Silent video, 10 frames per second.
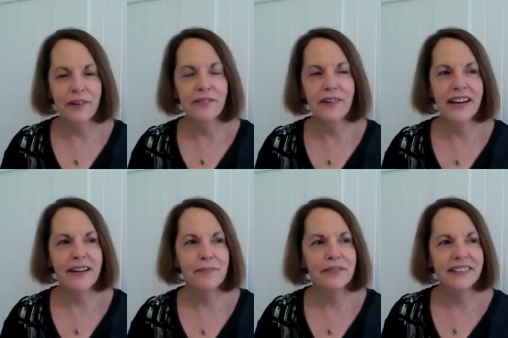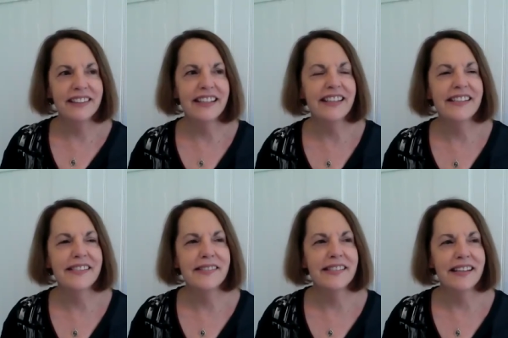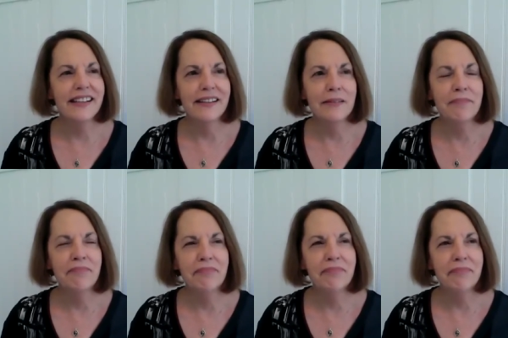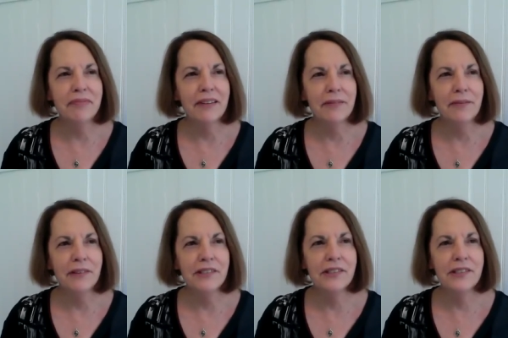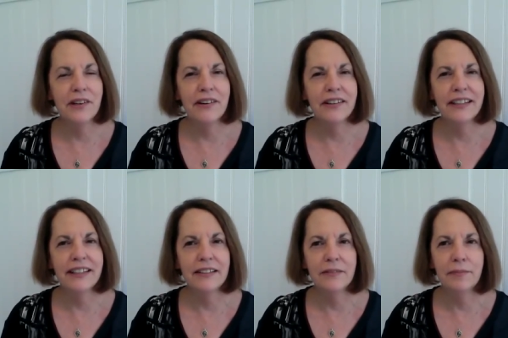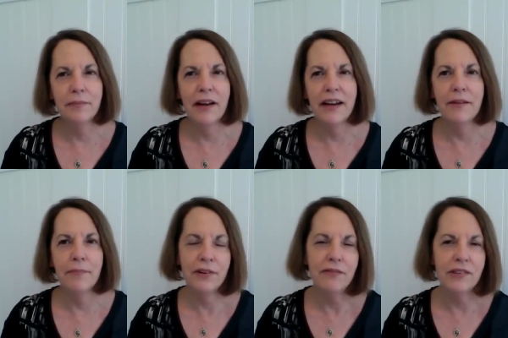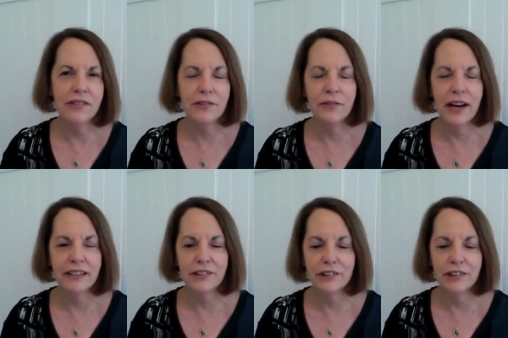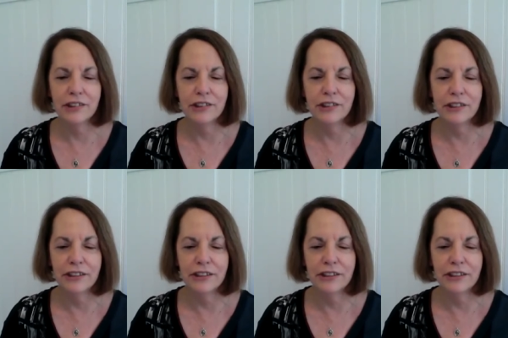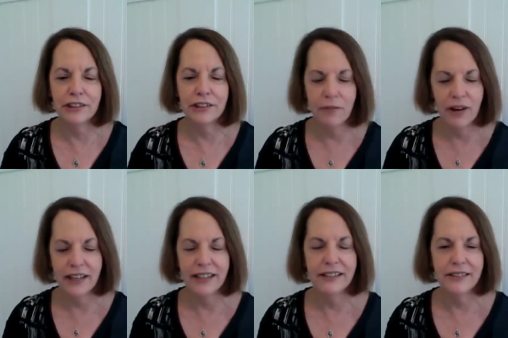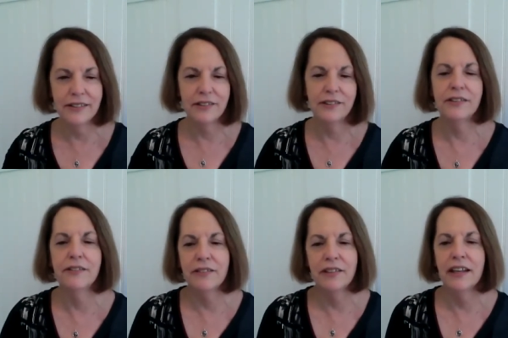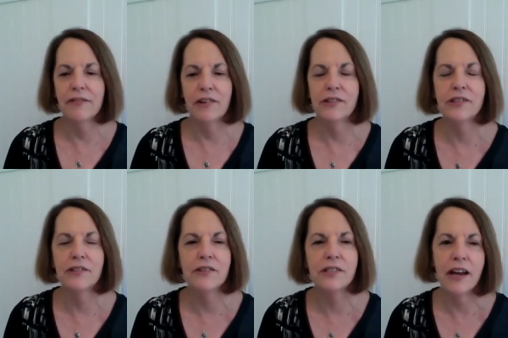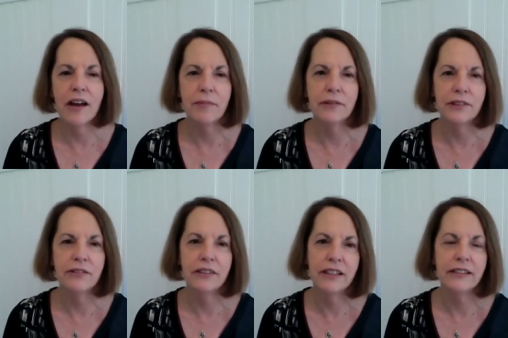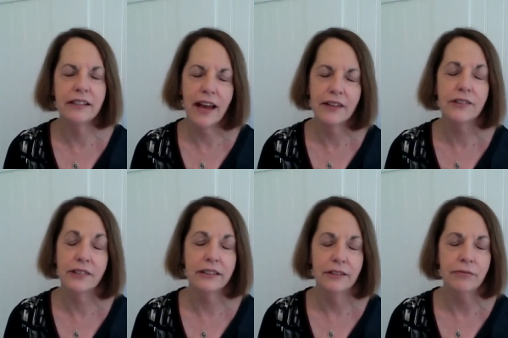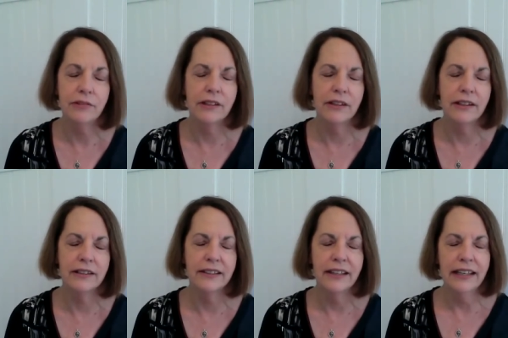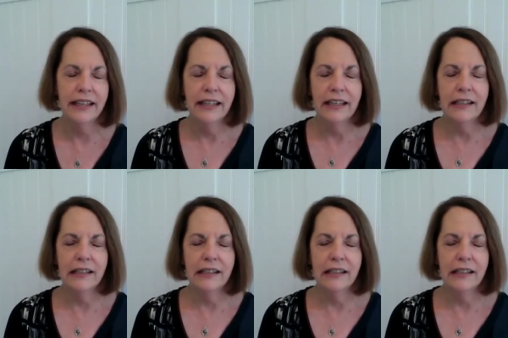the program is um, was started by a previous director, and we wanted to give our students the opportunity to actually live with art.